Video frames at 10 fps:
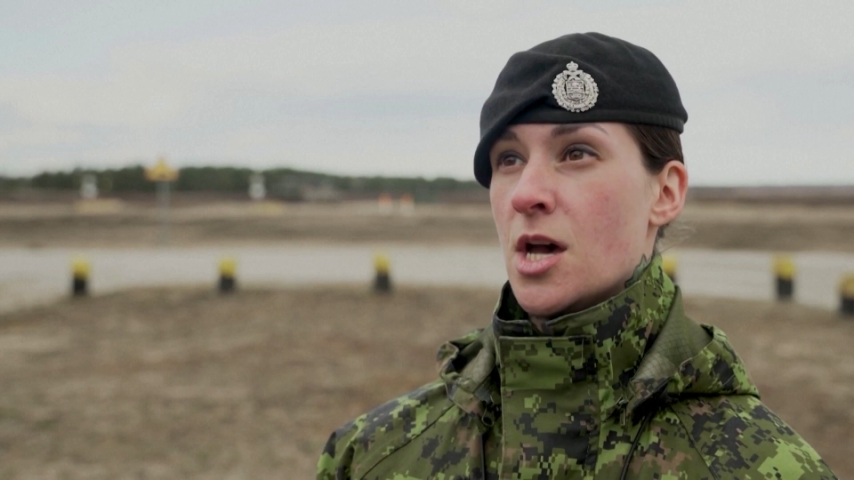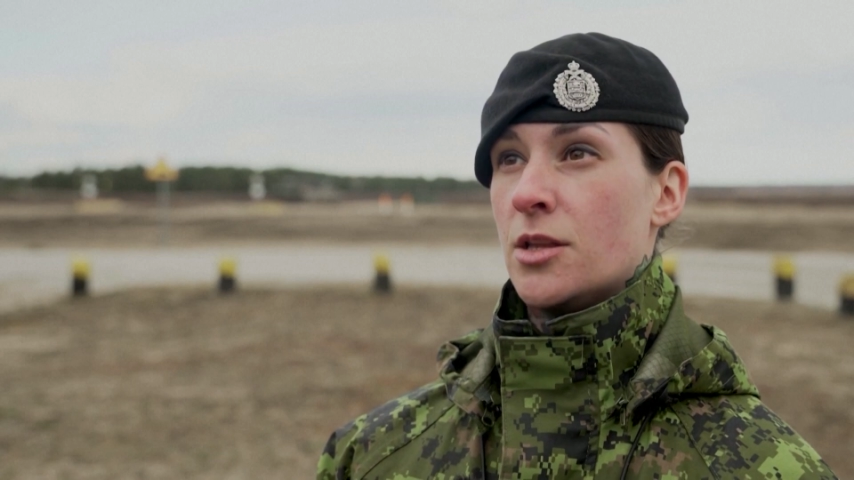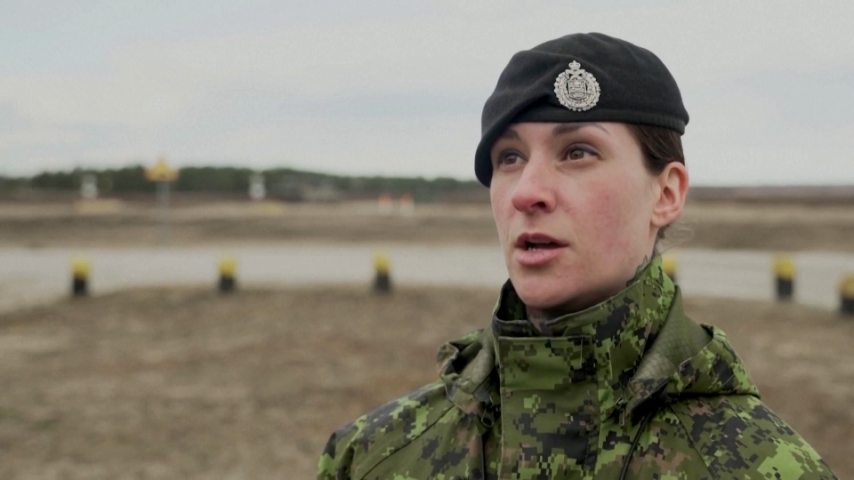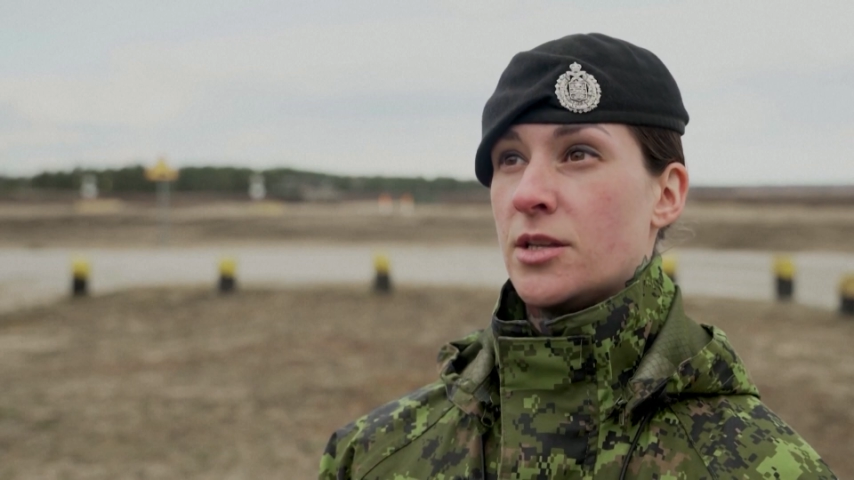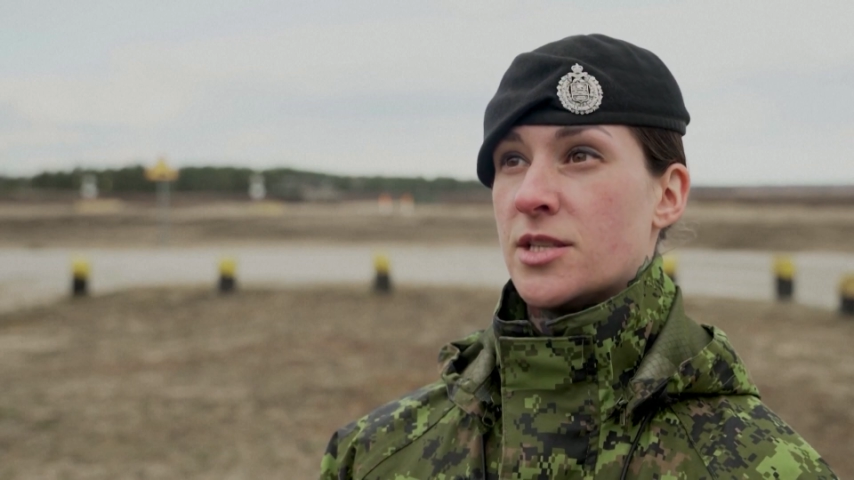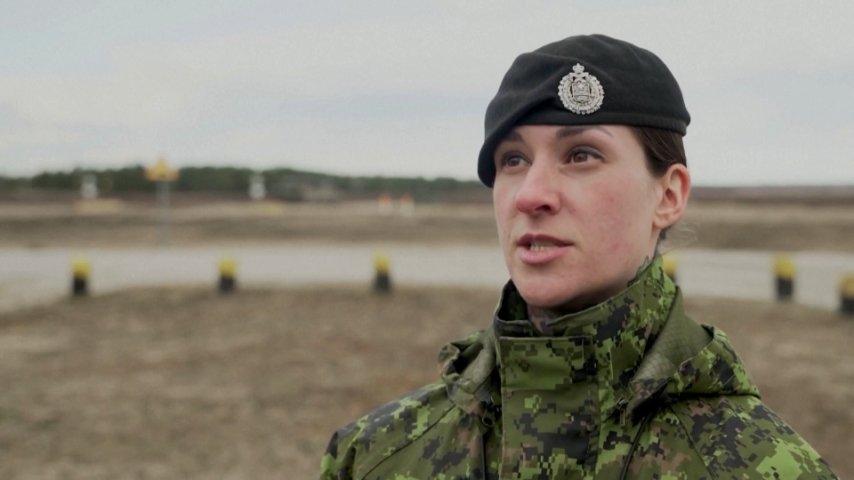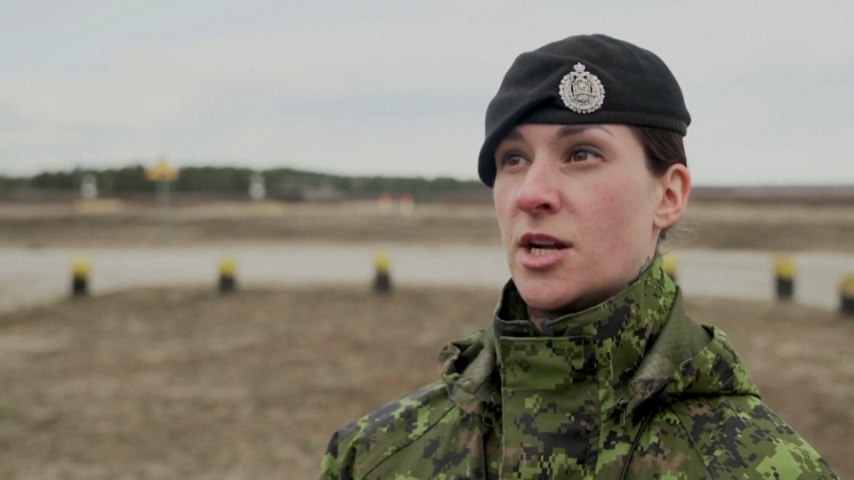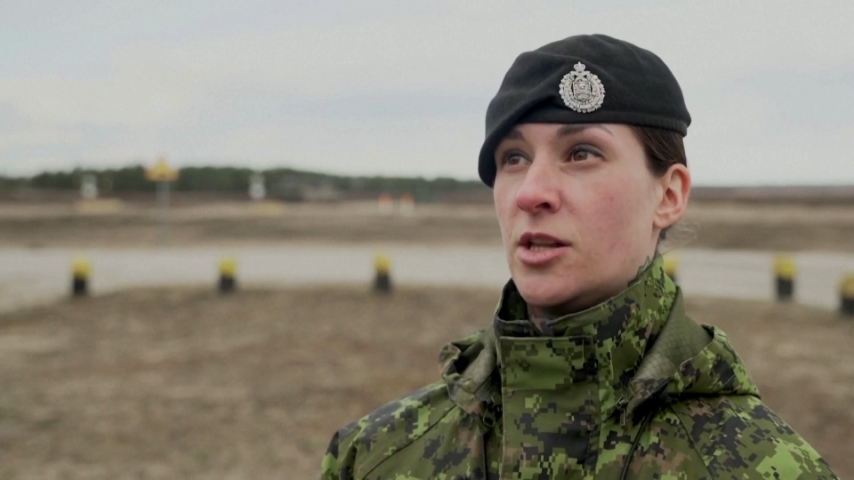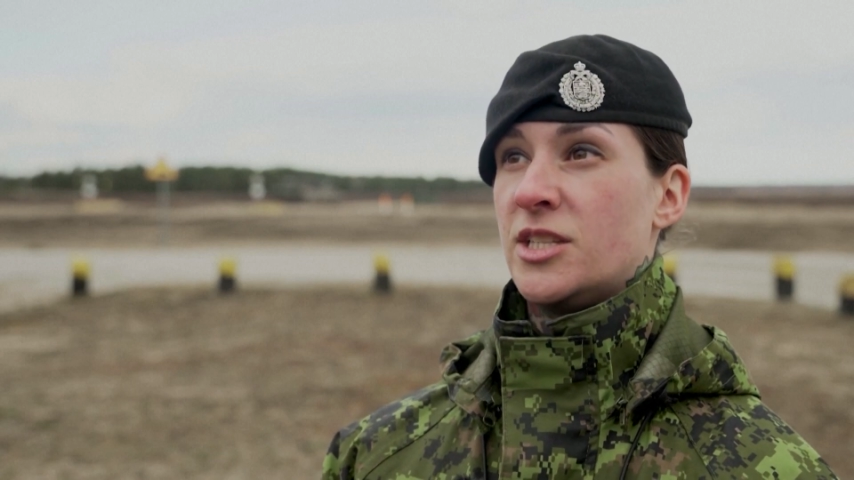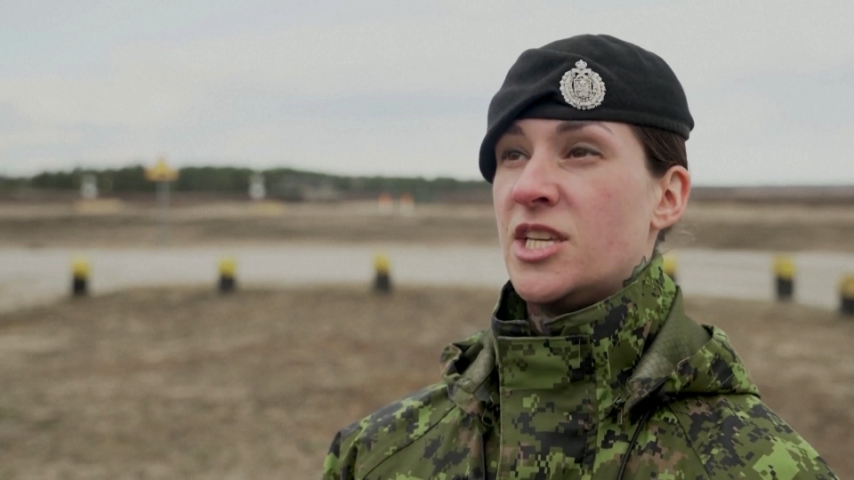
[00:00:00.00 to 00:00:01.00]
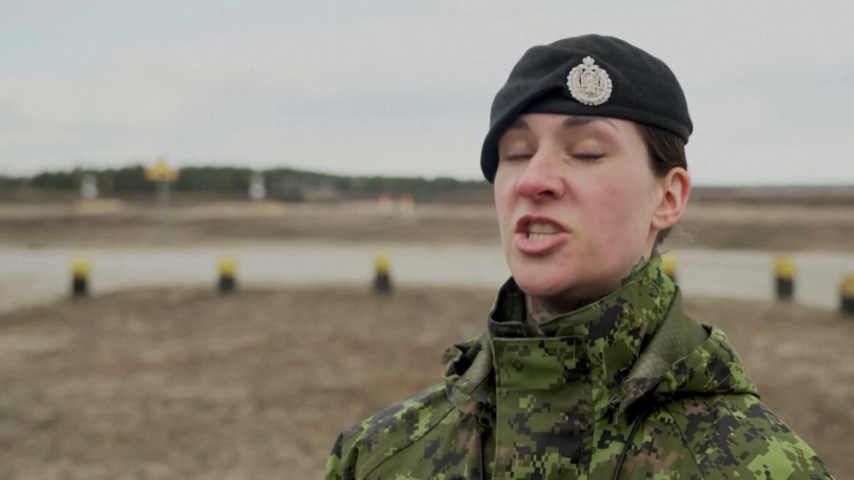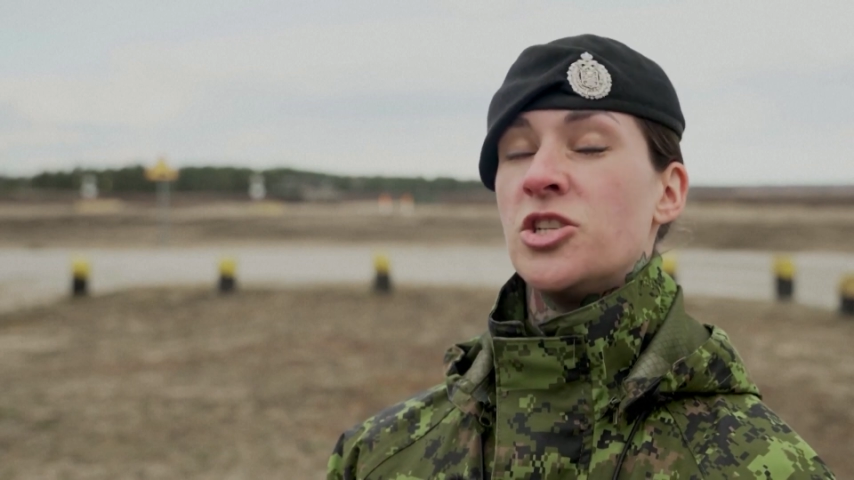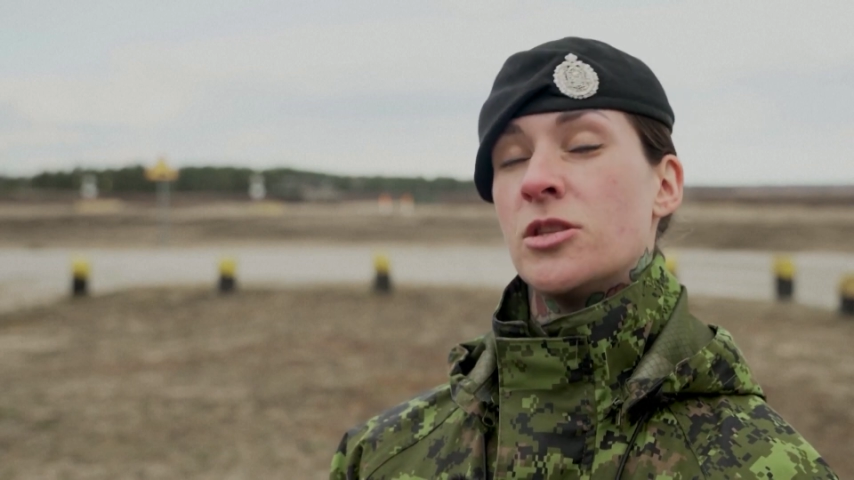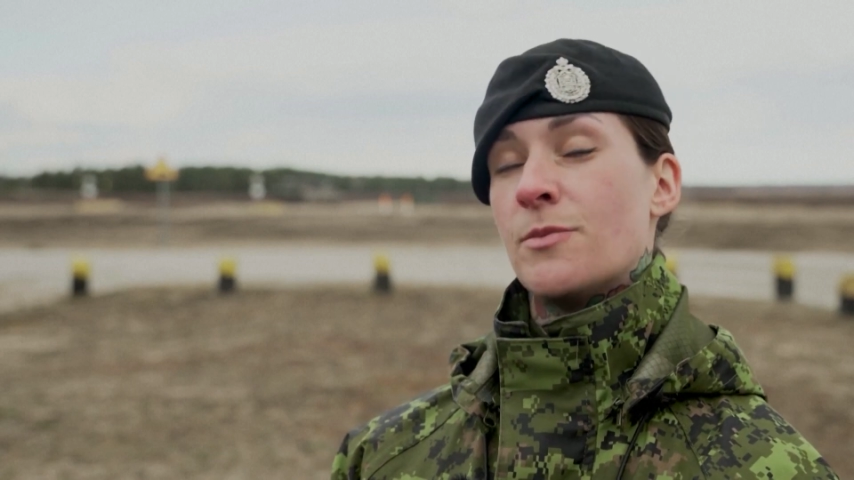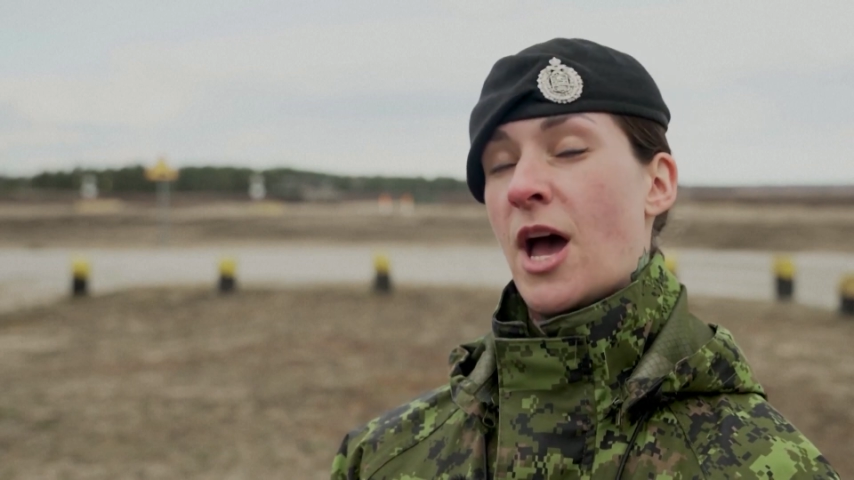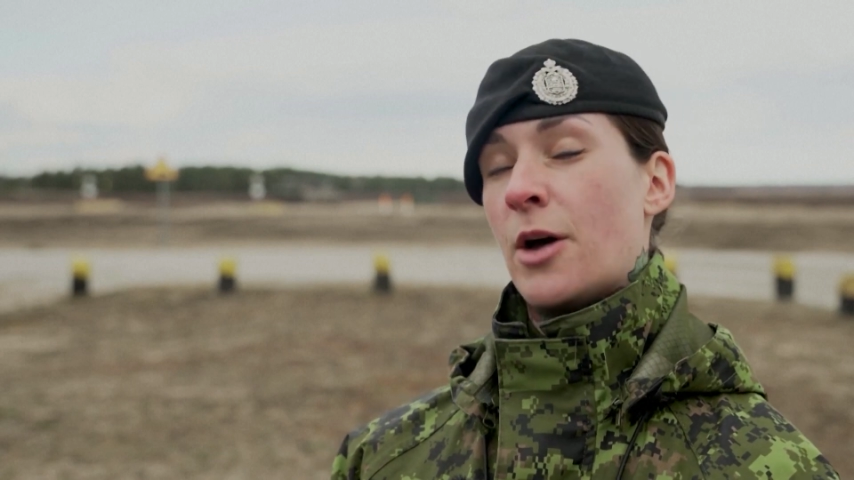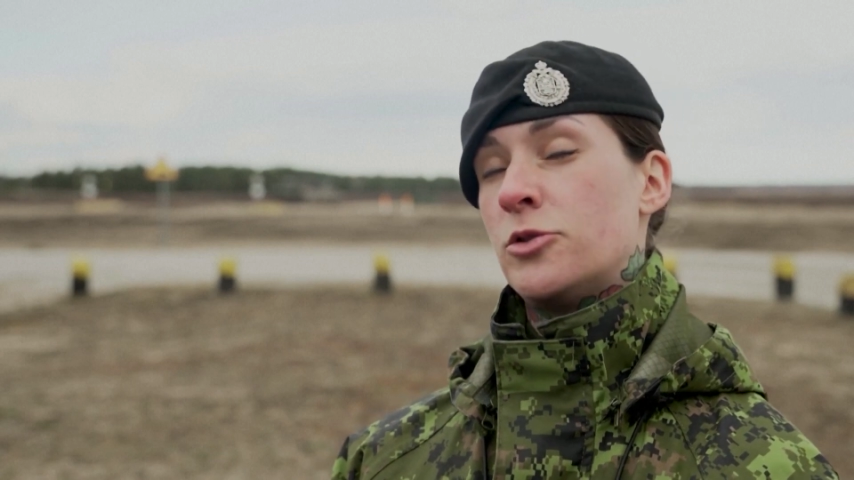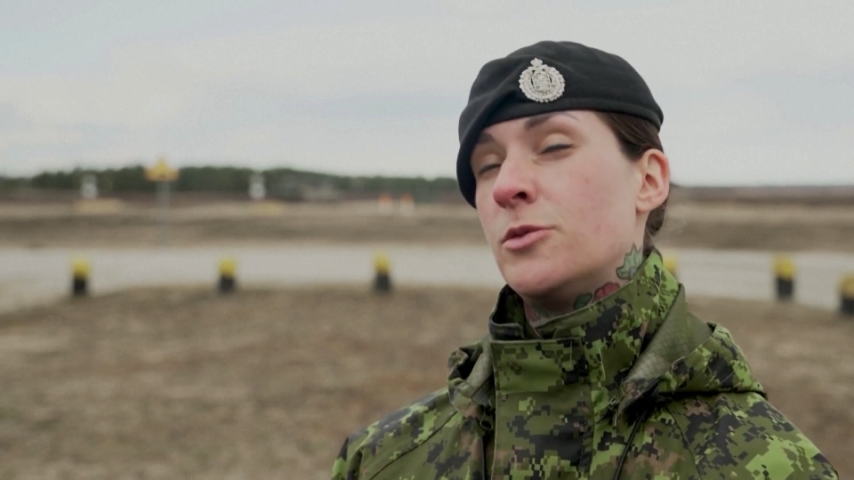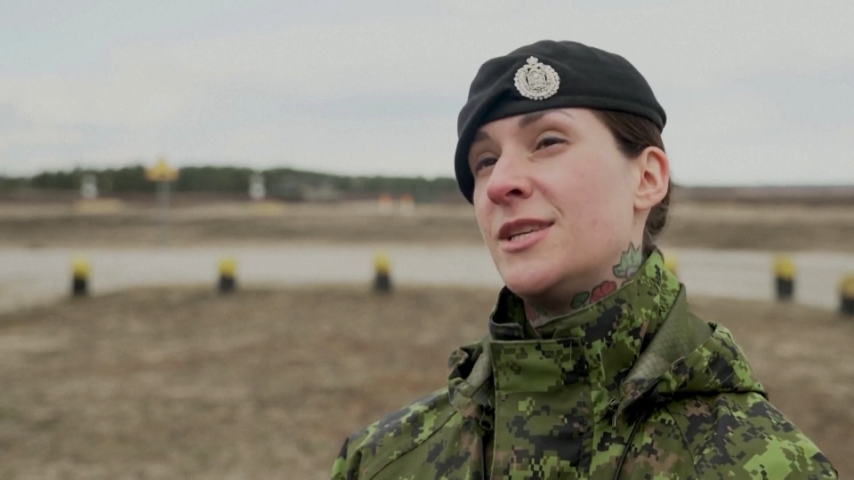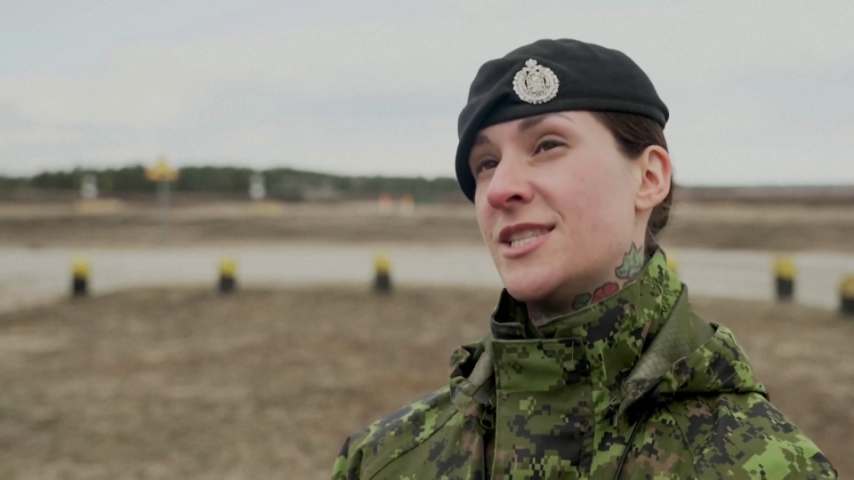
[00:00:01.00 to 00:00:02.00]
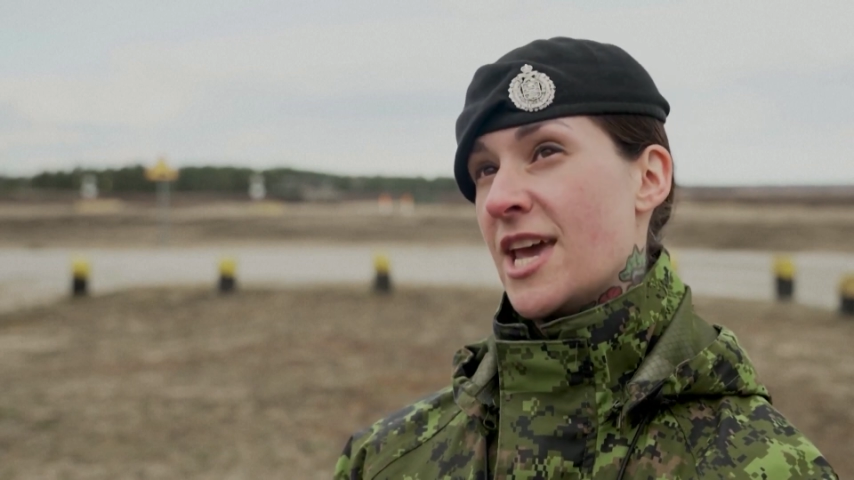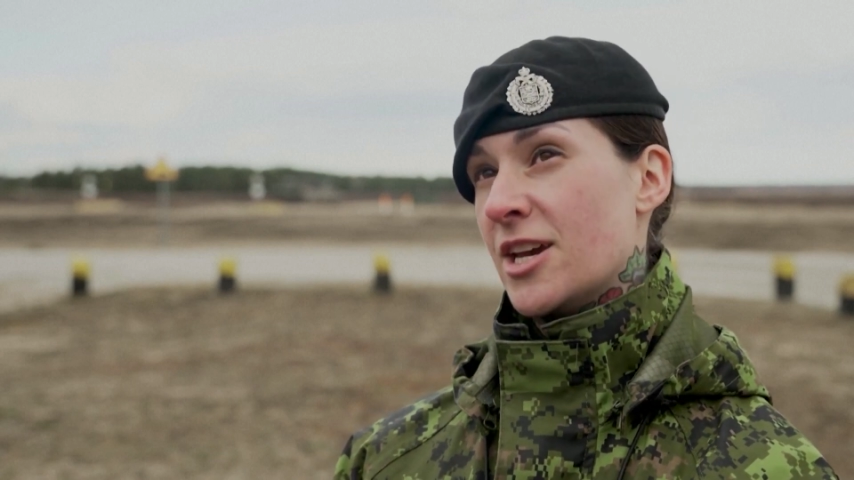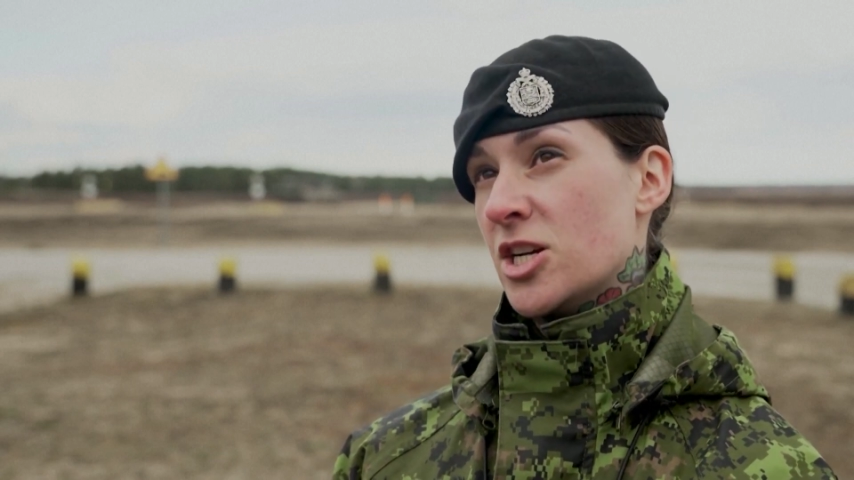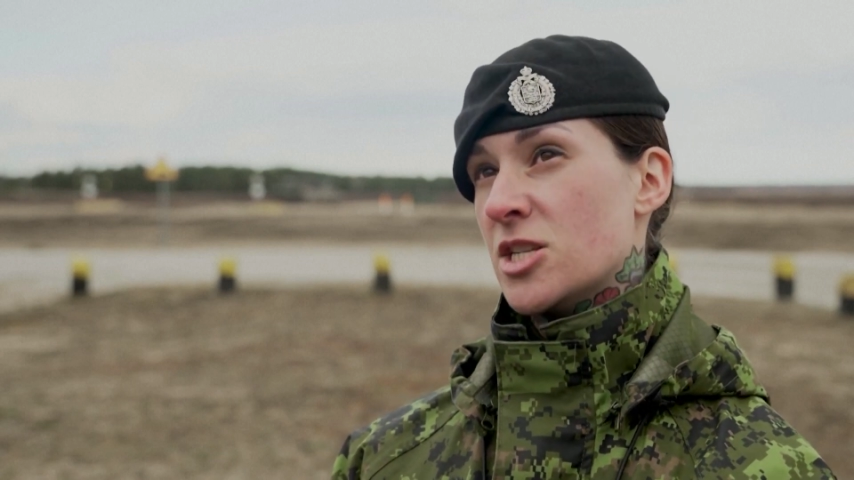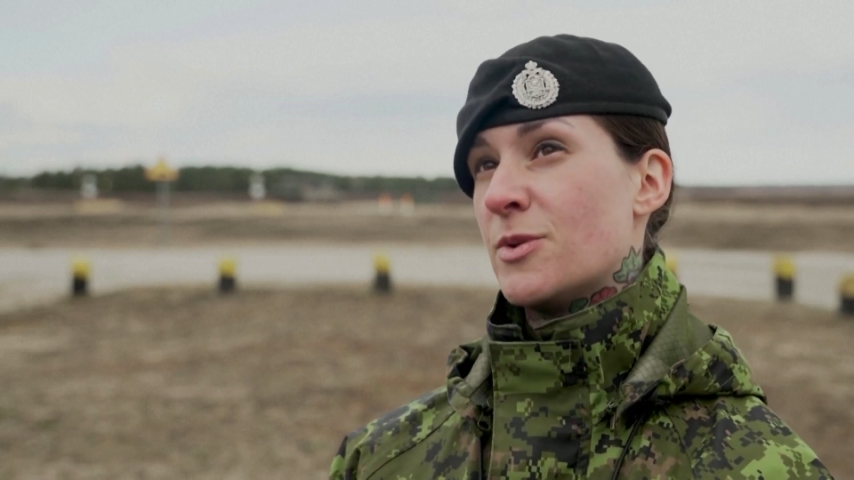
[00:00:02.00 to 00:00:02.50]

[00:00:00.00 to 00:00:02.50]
not necessarily teaching them how to be tankers,